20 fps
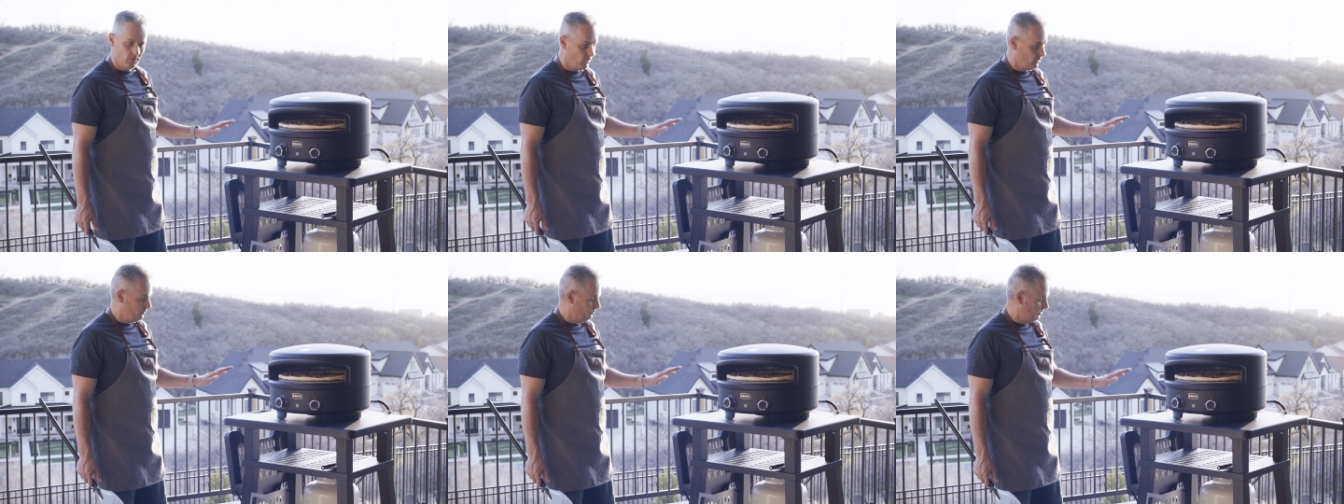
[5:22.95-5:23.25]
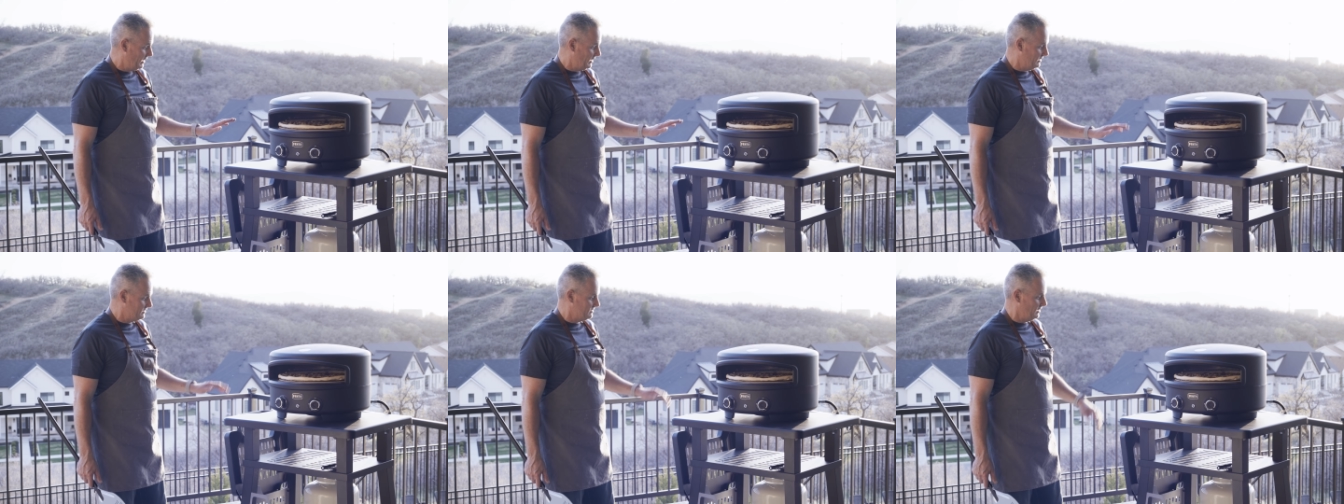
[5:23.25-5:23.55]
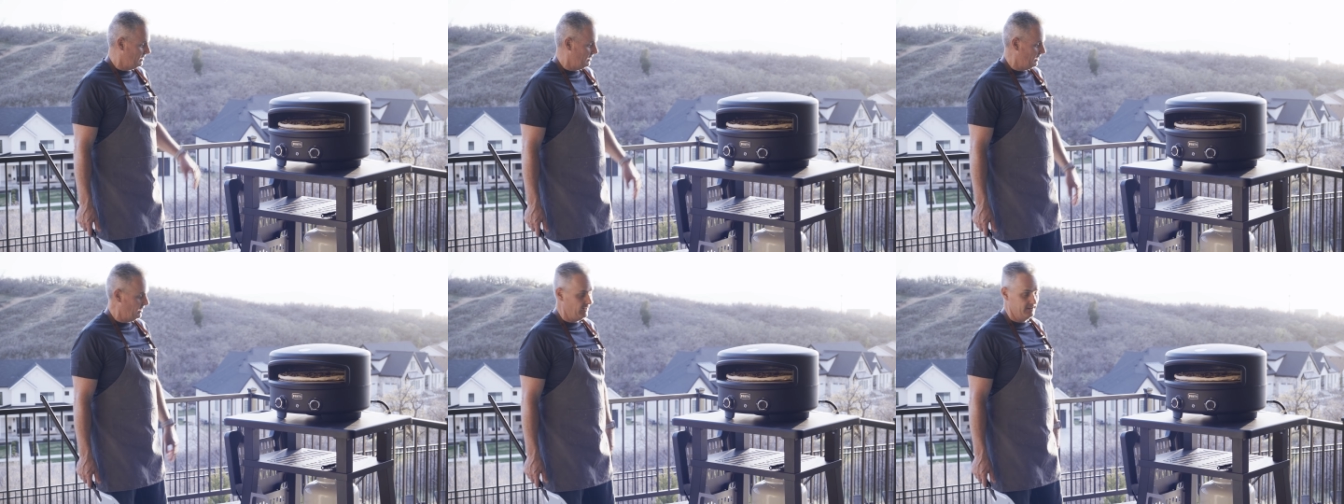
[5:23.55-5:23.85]
your
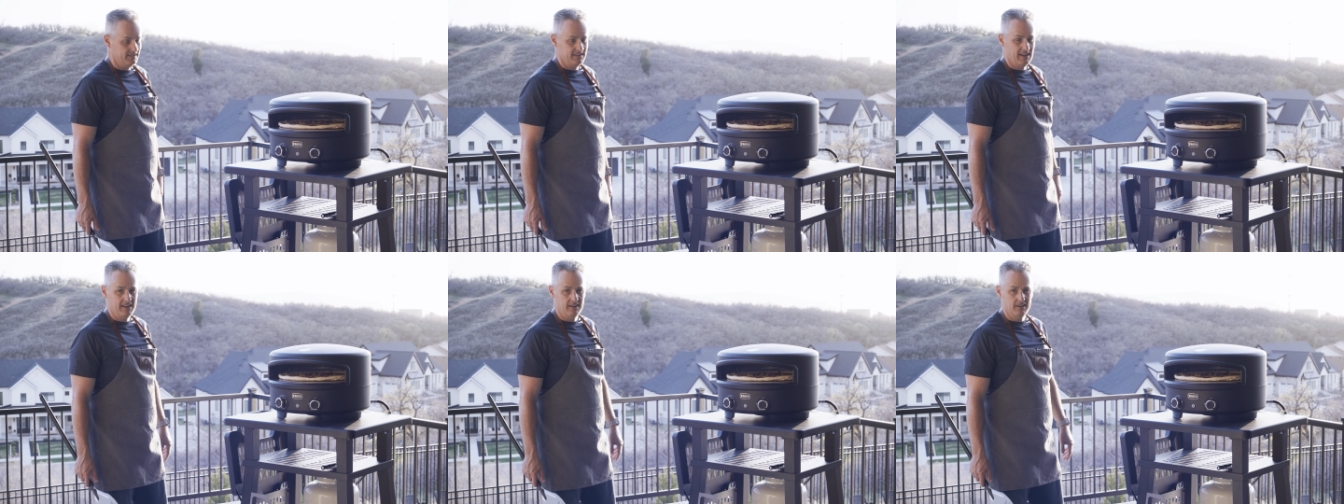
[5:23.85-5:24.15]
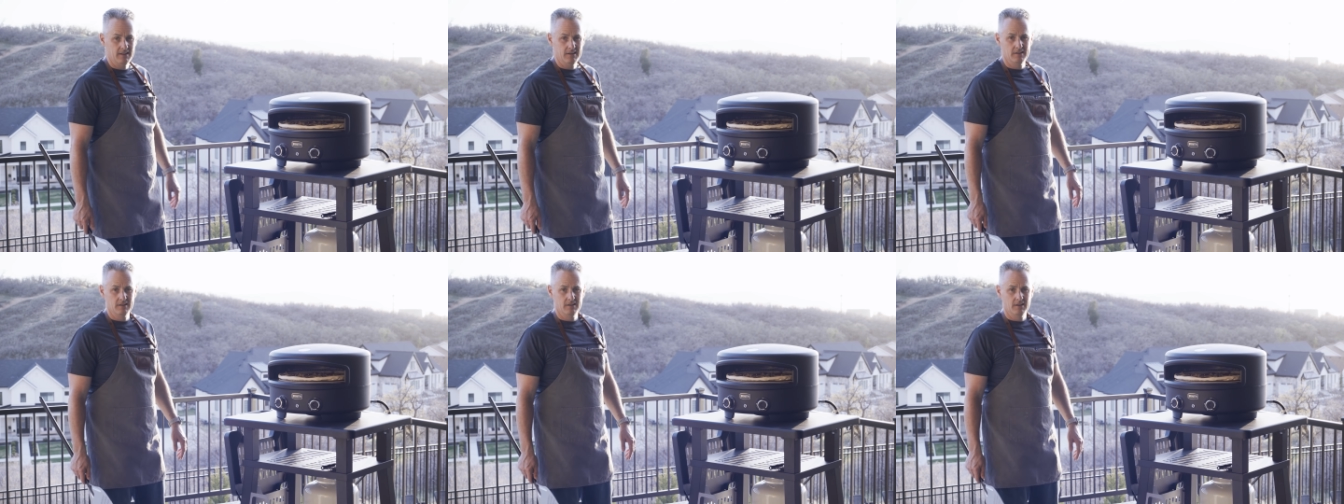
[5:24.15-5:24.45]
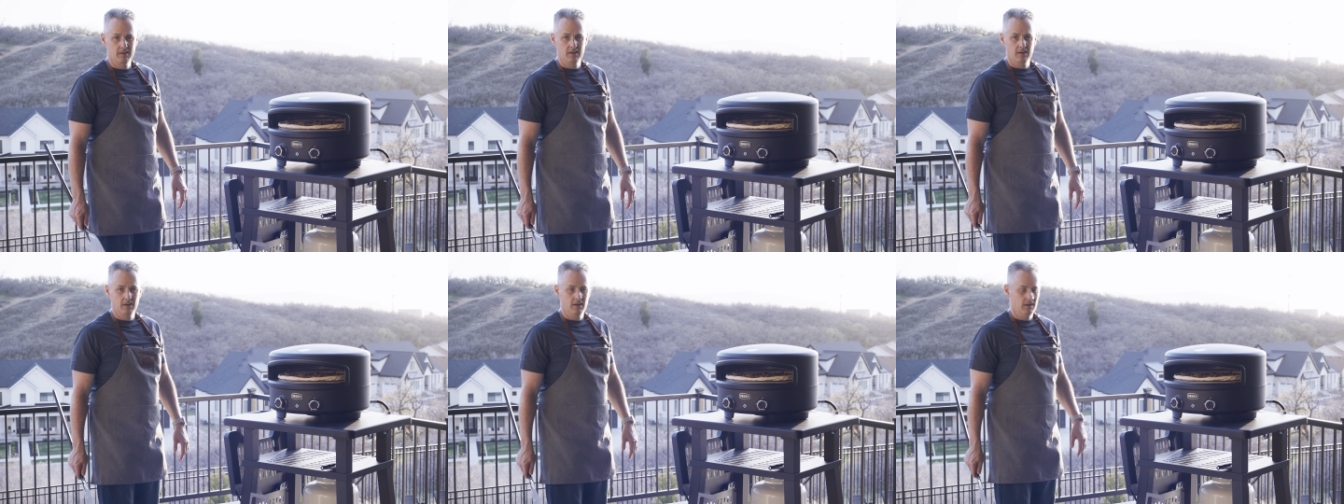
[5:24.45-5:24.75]
pizza unattended.
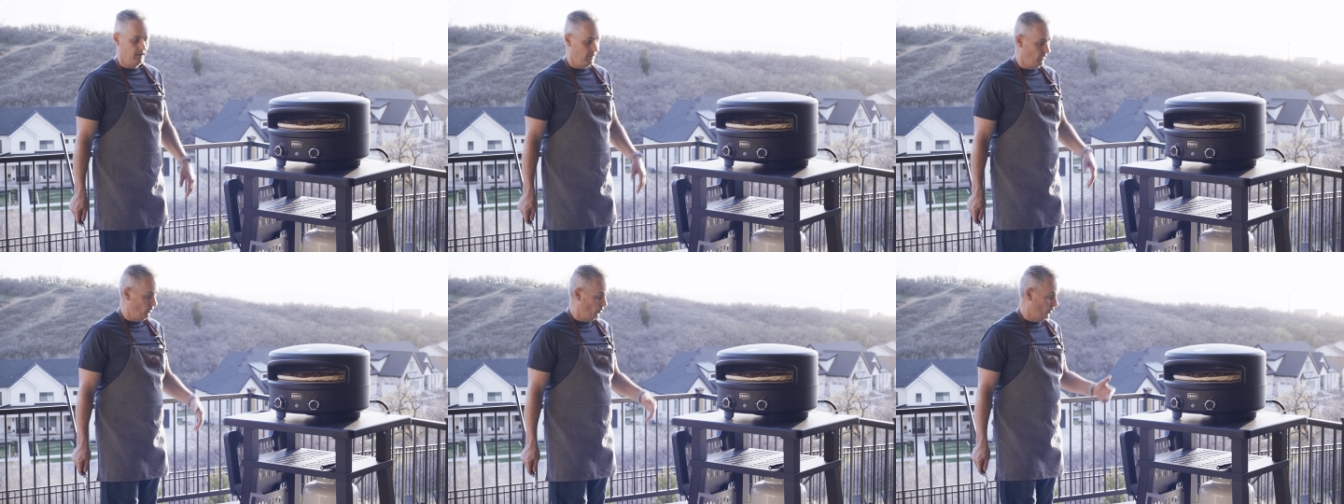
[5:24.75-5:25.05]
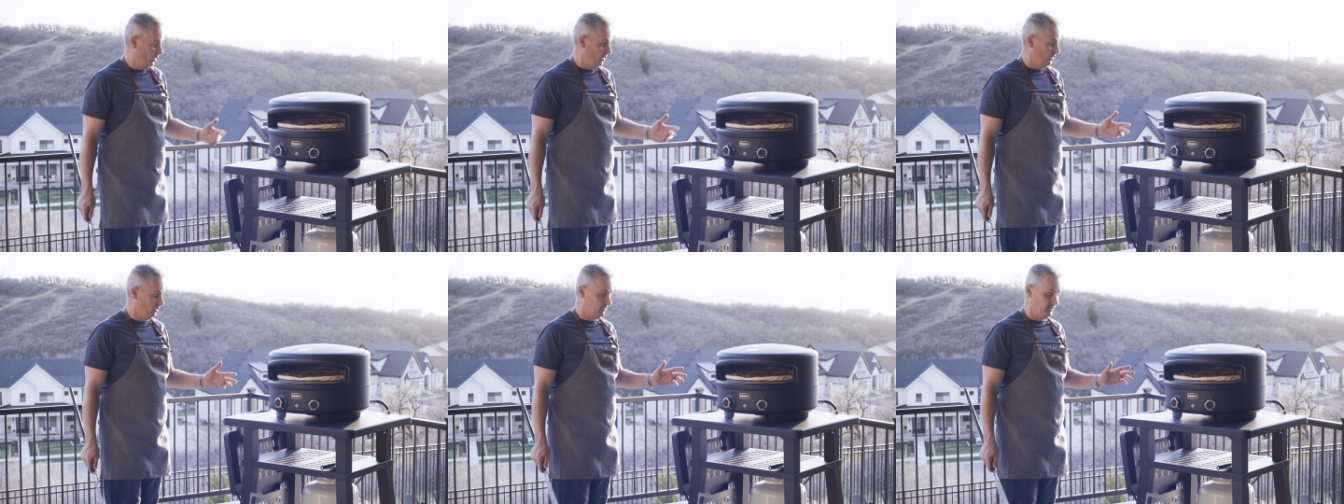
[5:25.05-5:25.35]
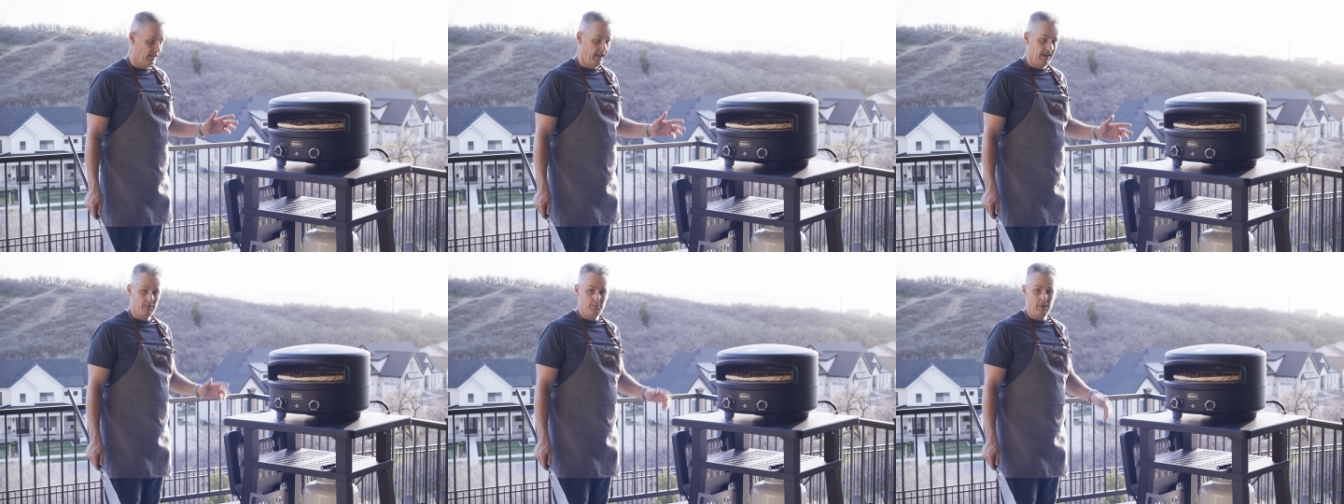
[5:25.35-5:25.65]
It will
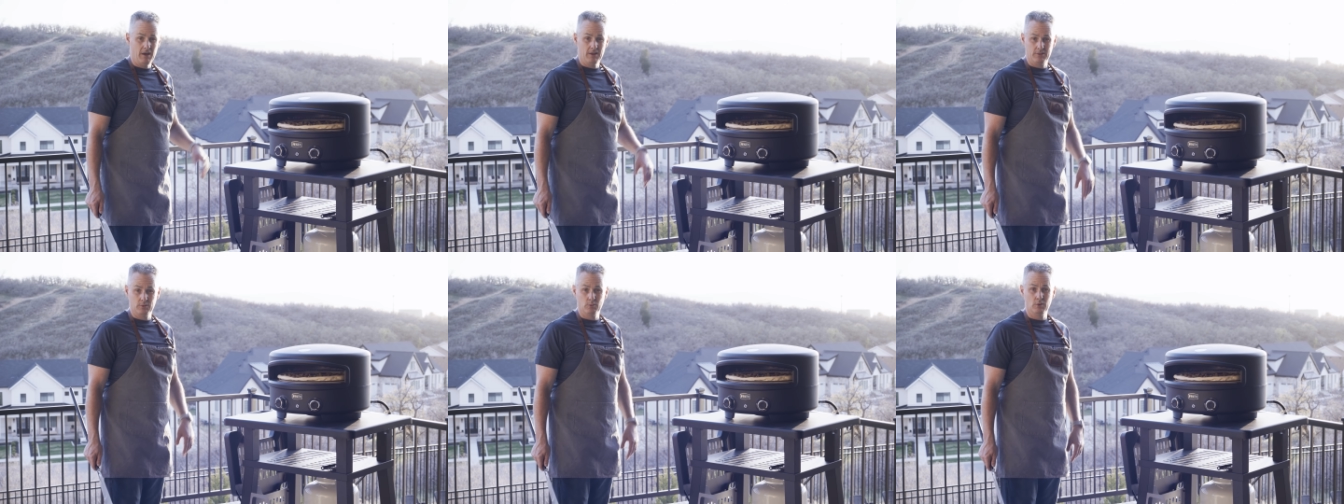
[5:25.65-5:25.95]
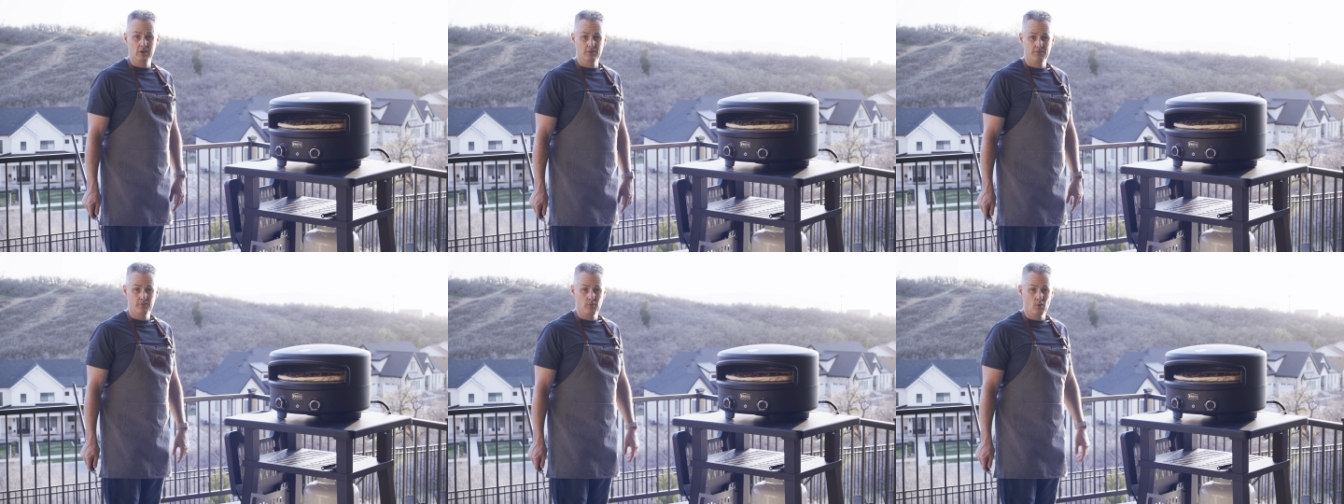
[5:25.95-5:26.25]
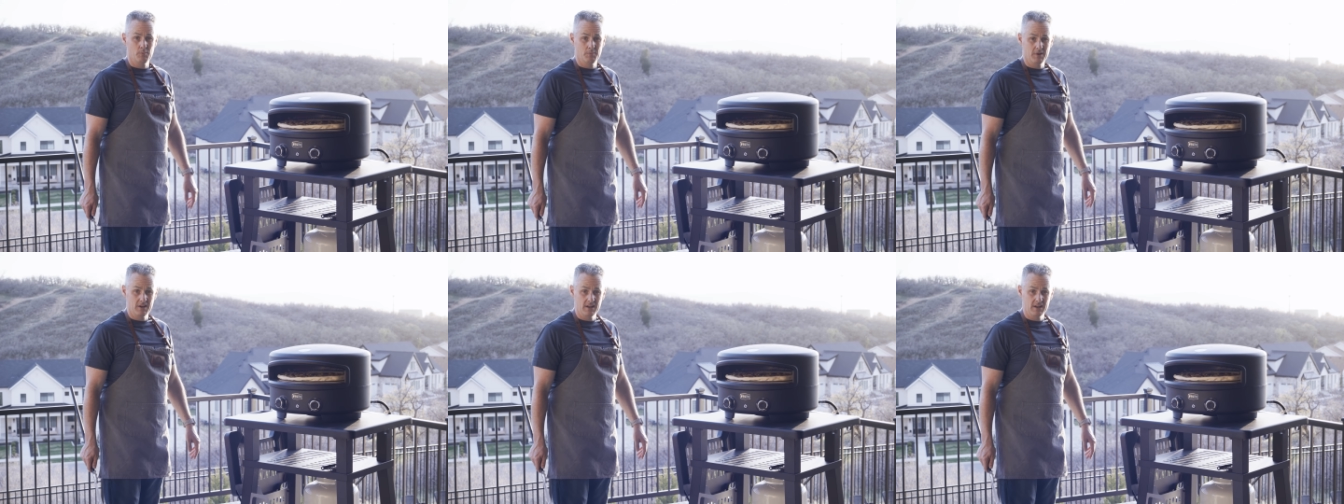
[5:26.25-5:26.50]
take about 3 to 4